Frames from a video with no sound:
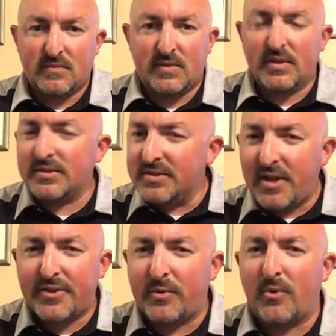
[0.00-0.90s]
There's
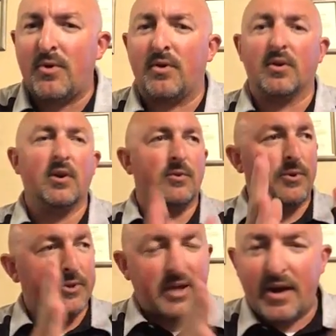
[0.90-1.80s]
nothing wrong
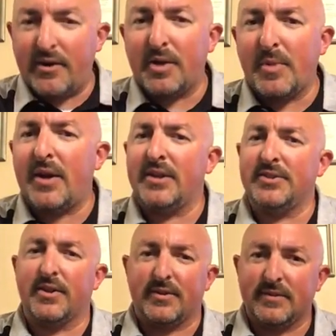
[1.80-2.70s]
with caring about each
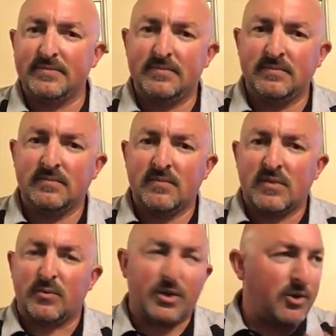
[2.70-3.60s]
other,
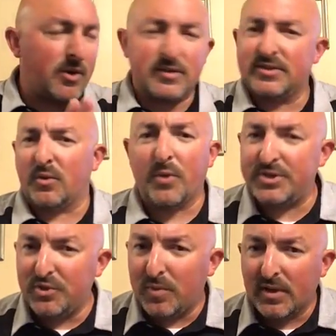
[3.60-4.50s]
regardless of
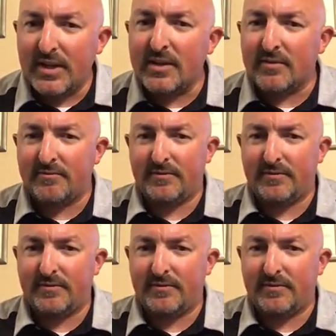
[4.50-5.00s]
what you believe.